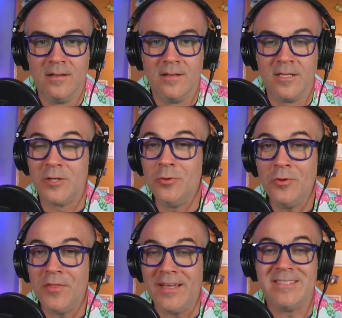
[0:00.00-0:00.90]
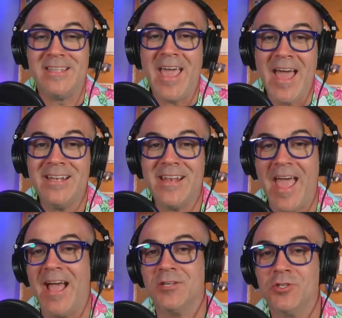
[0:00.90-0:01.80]
The cool thing is they hadn't
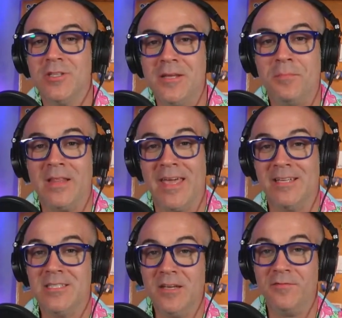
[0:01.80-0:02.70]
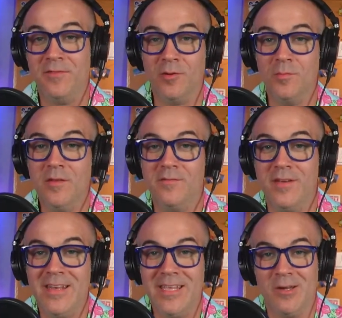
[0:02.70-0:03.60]
actually planned to film the
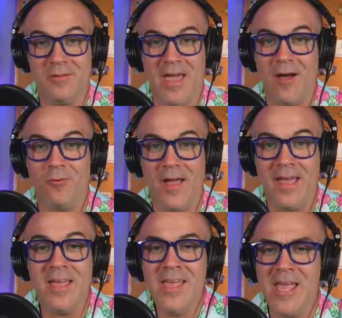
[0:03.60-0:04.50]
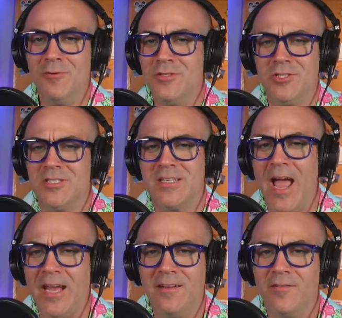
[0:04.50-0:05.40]
video that way. It was just
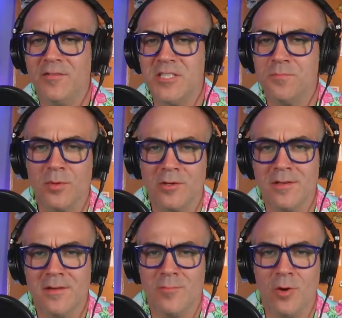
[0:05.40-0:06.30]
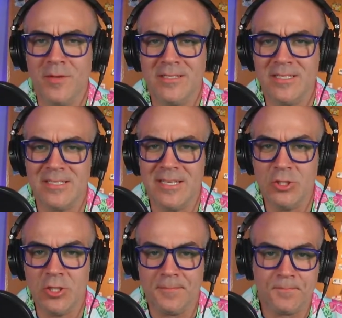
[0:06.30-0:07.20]
kind of a spur-of-the-moment
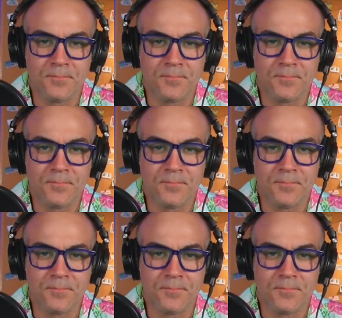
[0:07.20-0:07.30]
decision.